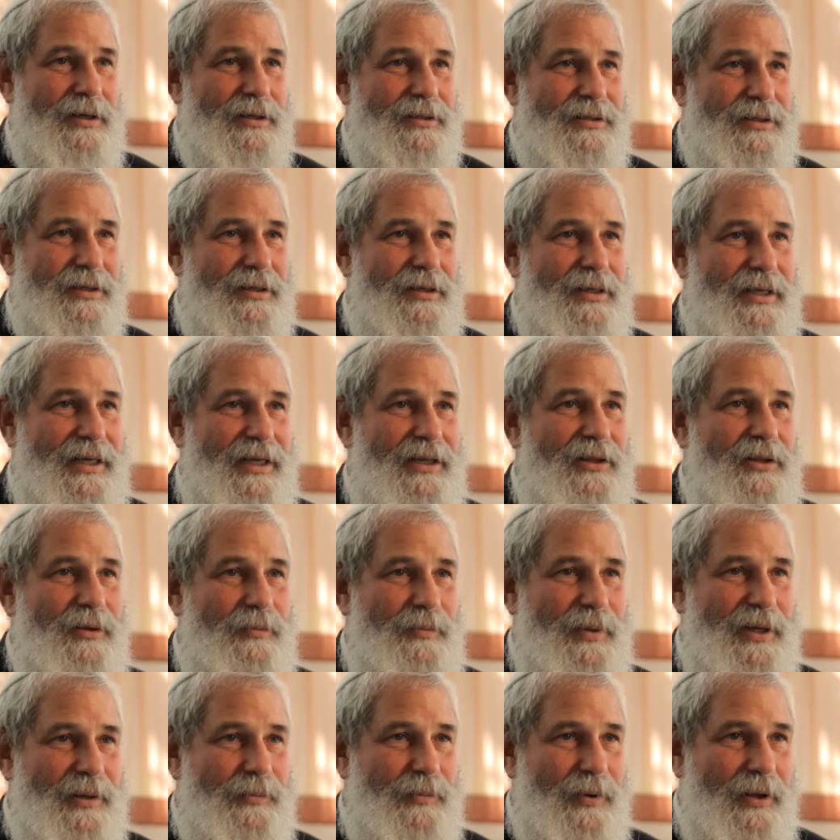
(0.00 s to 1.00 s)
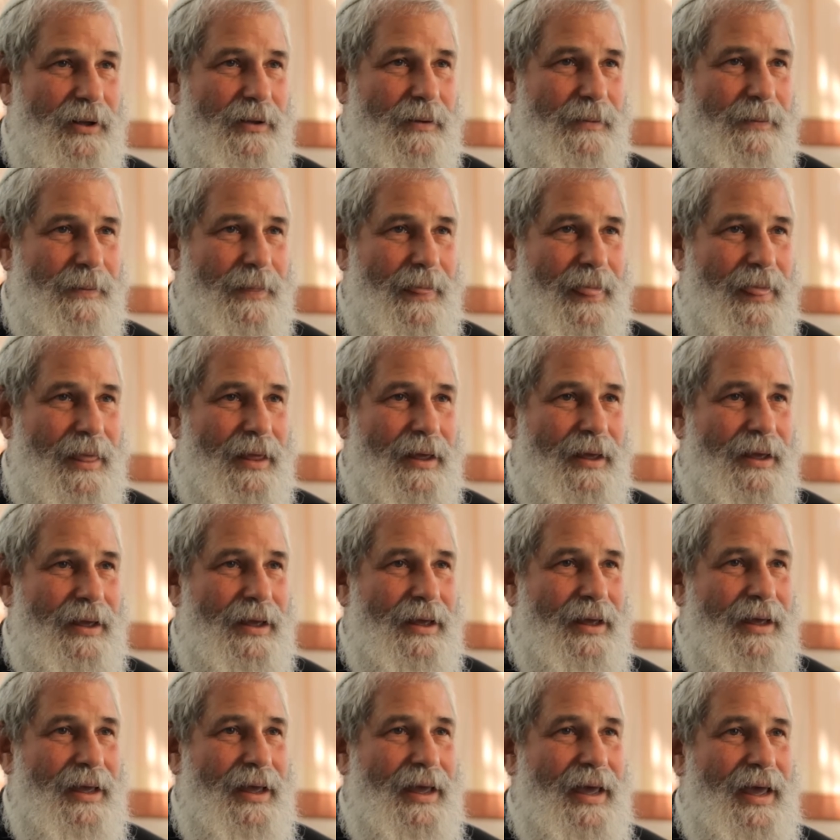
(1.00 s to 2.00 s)
to lead the people,
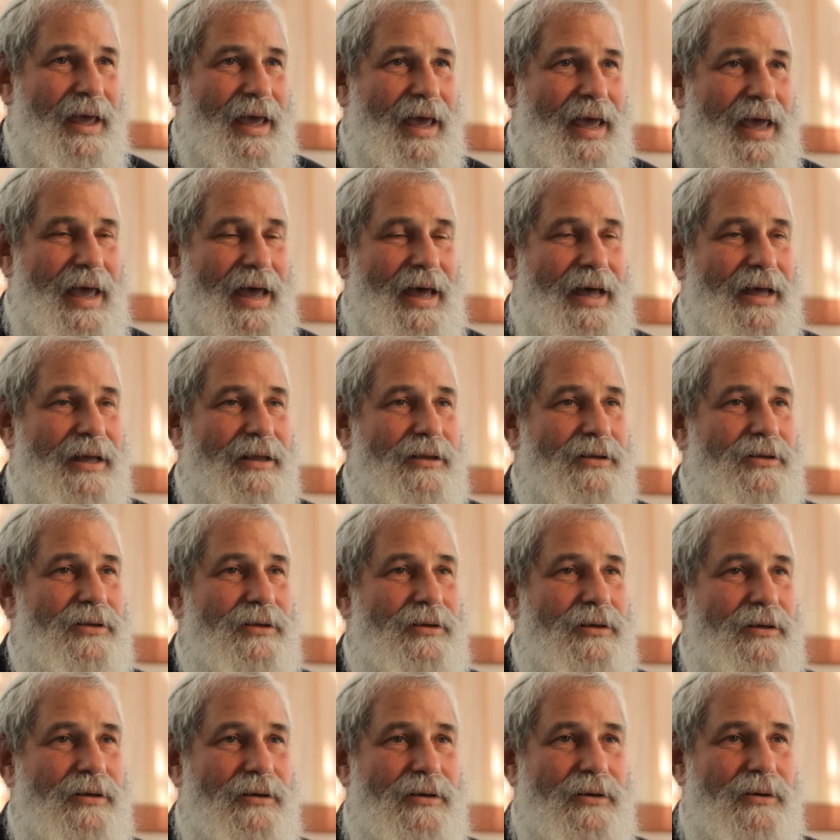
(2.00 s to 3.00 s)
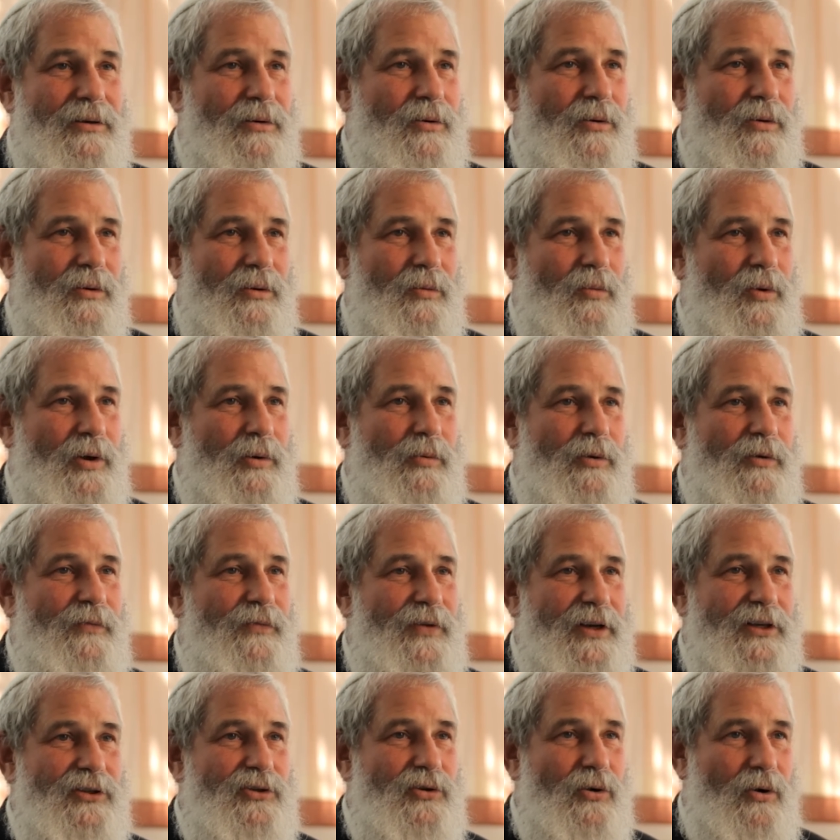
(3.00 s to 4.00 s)
and we were
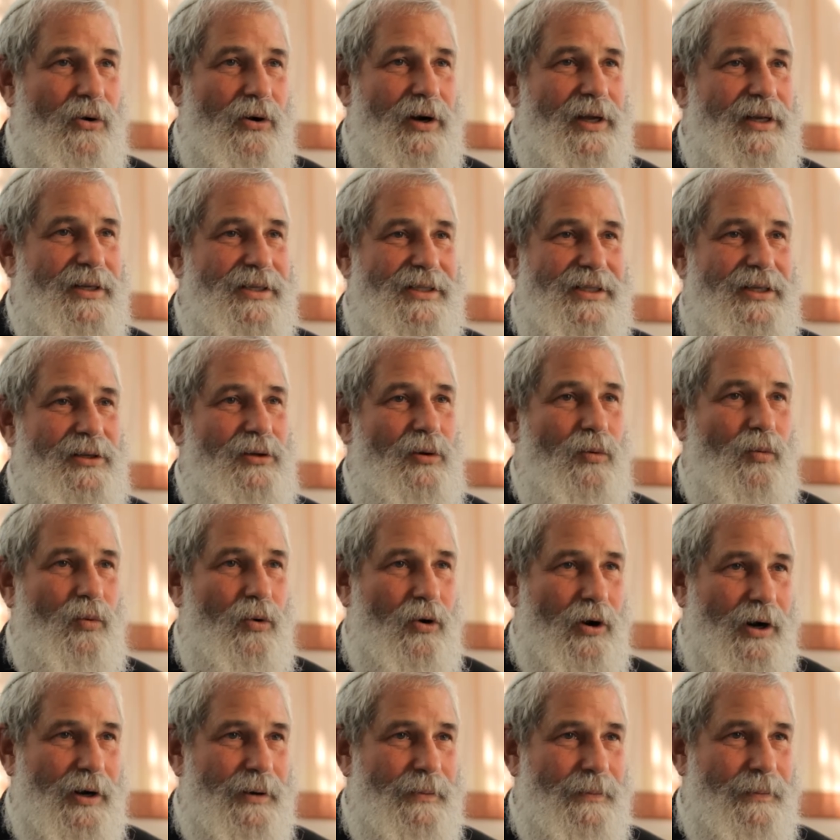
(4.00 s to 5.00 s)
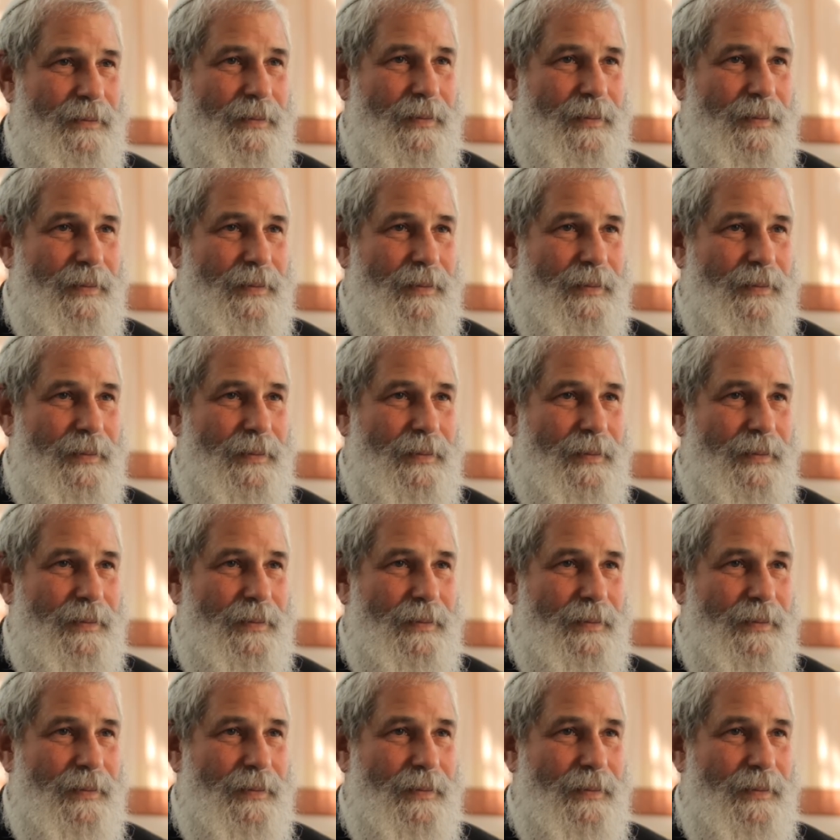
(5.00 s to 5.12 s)
victorious in the war.